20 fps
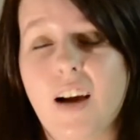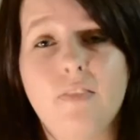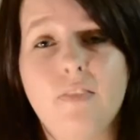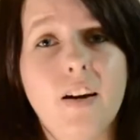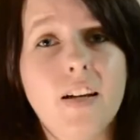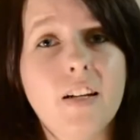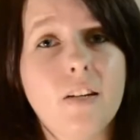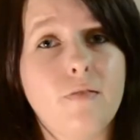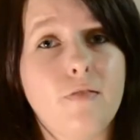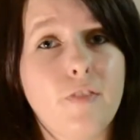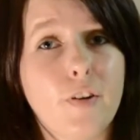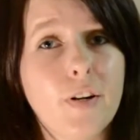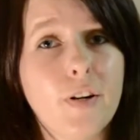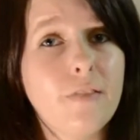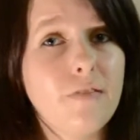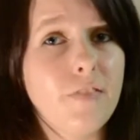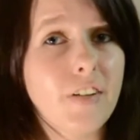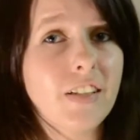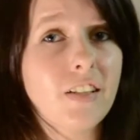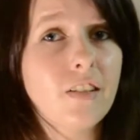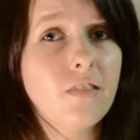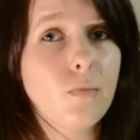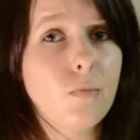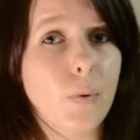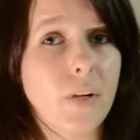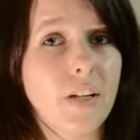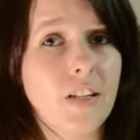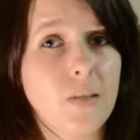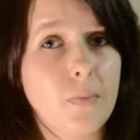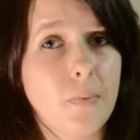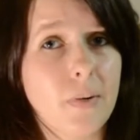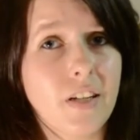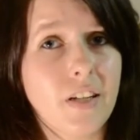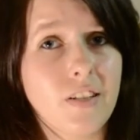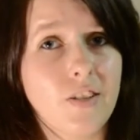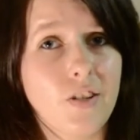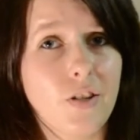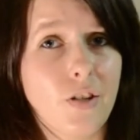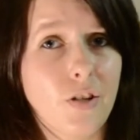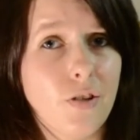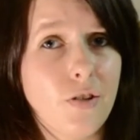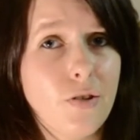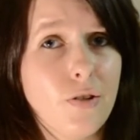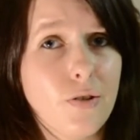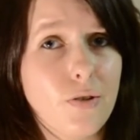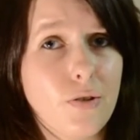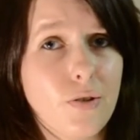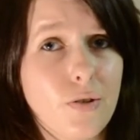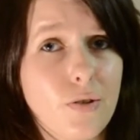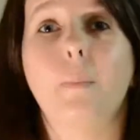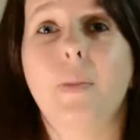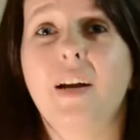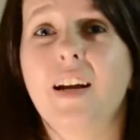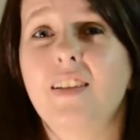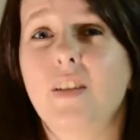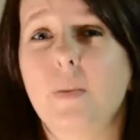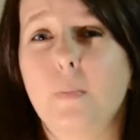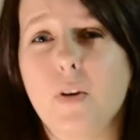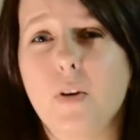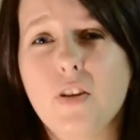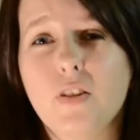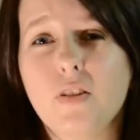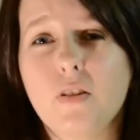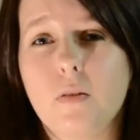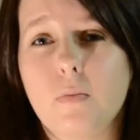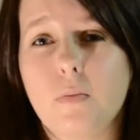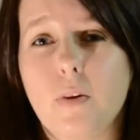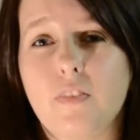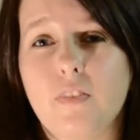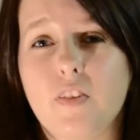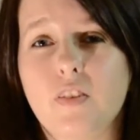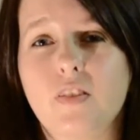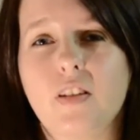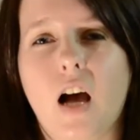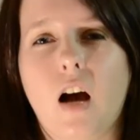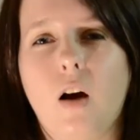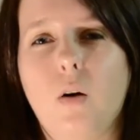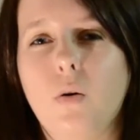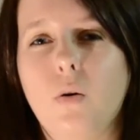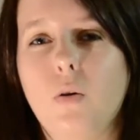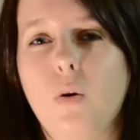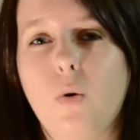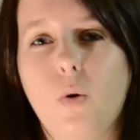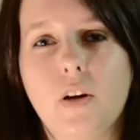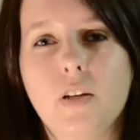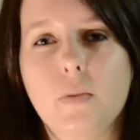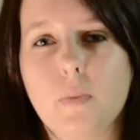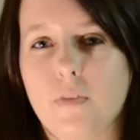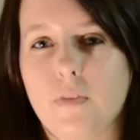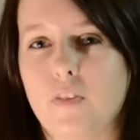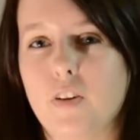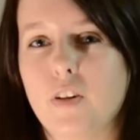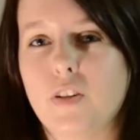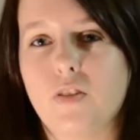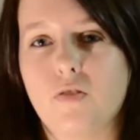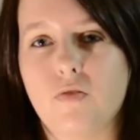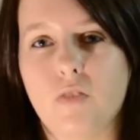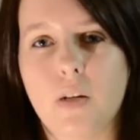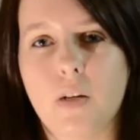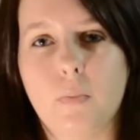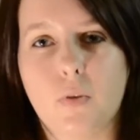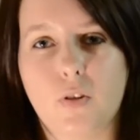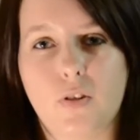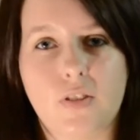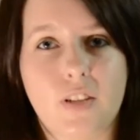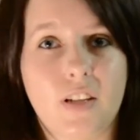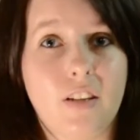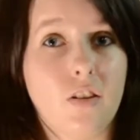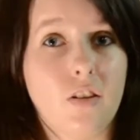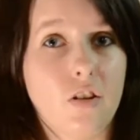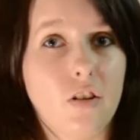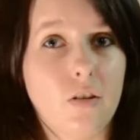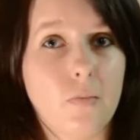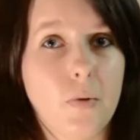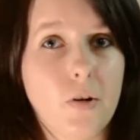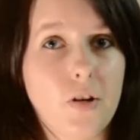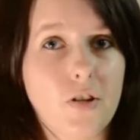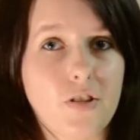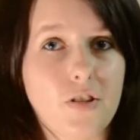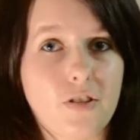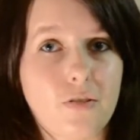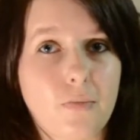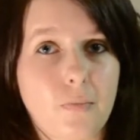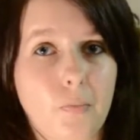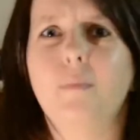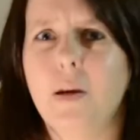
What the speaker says: I find it very effective when it's put into use, but as a personal preference, I will always prefer to read books in third person.